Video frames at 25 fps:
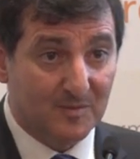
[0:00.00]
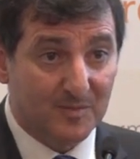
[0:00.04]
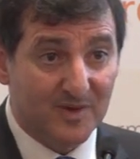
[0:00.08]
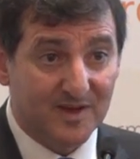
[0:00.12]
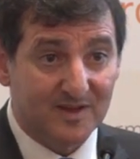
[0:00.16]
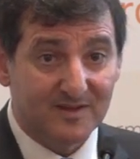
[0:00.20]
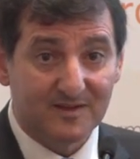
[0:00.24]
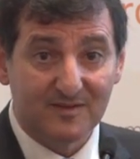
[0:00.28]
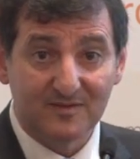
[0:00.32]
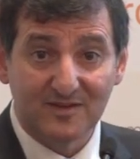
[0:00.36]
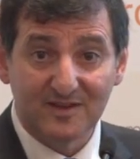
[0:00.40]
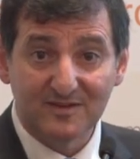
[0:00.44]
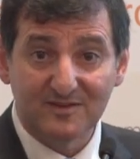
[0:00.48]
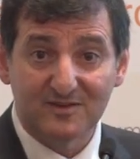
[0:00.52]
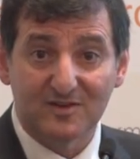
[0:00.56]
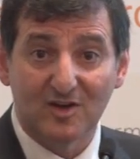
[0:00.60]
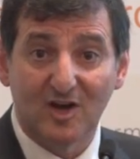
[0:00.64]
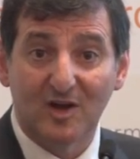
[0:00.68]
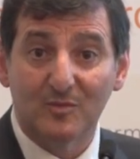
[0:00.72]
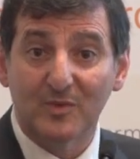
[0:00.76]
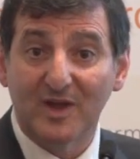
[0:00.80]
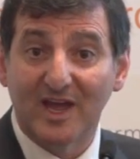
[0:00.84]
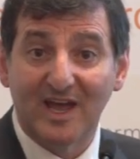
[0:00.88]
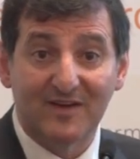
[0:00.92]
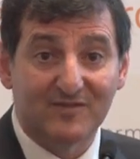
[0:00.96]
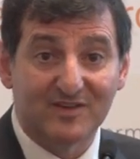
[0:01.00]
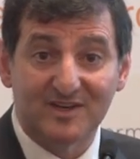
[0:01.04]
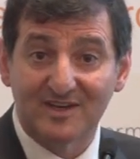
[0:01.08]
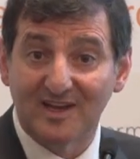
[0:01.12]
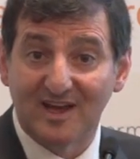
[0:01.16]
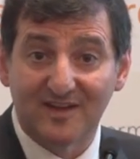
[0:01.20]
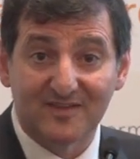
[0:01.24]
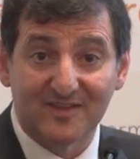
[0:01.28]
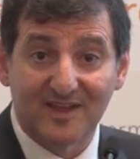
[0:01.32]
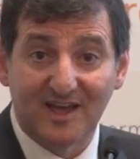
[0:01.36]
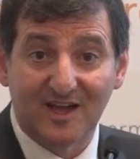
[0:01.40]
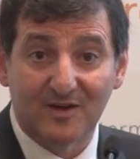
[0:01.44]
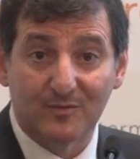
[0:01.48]
But this time we haven't
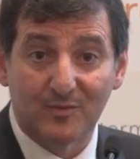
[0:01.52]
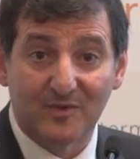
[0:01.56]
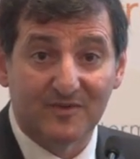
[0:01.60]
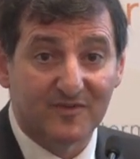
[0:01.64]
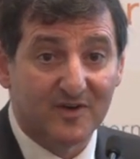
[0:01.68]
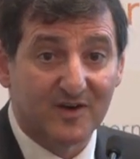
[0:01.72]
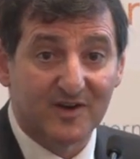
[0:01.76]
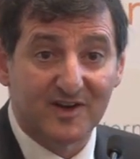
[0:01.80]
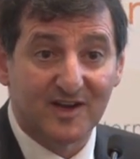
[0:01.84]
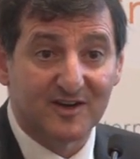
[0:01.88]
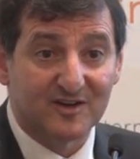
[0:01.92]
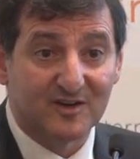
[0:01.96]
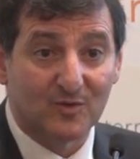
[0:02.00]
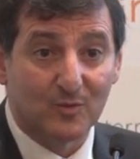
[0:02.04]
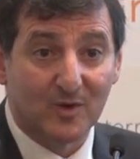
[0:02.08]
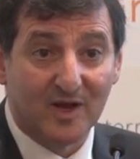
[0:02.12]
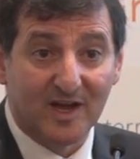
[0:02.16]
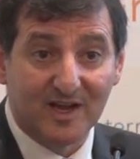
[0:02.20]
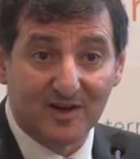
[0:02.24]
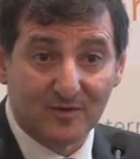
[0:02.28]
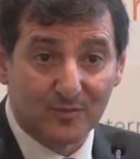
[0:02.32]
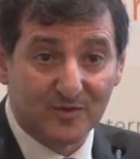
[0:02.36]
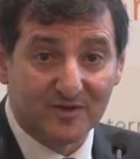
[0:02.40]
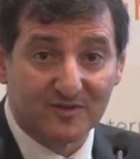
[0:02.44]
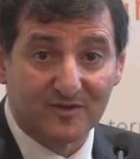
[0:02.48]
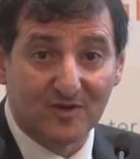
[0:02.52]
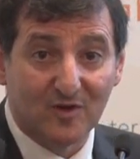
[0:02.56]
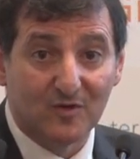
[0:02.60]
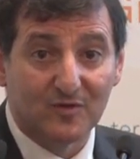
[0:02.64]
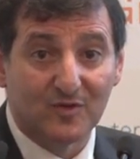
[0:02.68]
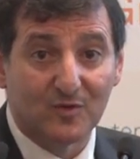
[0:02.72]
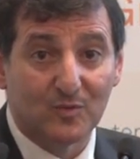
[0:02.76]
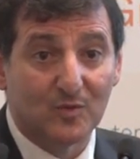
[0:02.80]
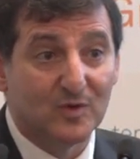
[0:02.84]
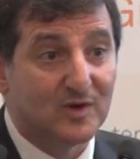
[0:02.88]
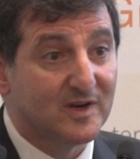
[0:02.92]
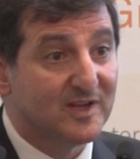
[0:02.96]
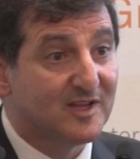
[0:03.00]
done that. We're very underweight and we sold
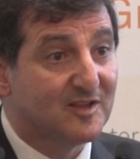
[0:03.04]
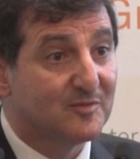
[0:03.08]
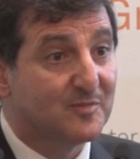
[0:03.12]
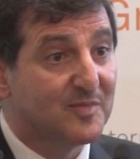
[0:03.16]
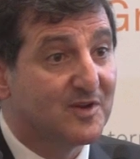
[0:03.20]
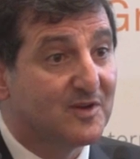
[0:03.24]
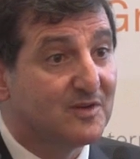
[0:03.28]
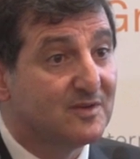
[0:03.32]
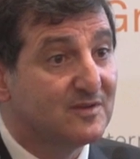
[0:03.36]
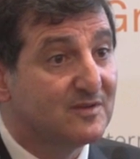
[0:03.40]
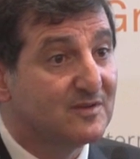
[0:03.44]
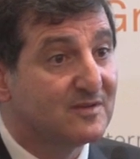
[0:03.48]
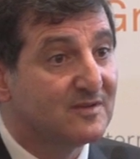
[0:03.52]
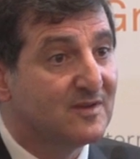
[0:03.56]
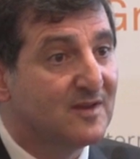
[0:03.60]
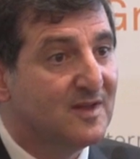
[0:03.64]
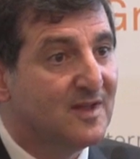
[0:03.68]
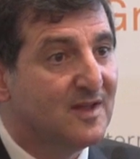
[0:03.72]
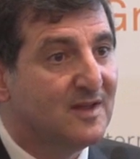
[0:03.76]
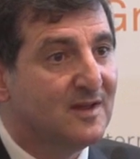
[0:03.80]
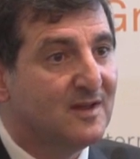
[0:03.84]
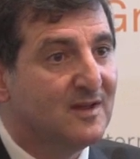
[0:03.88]
the Woolies because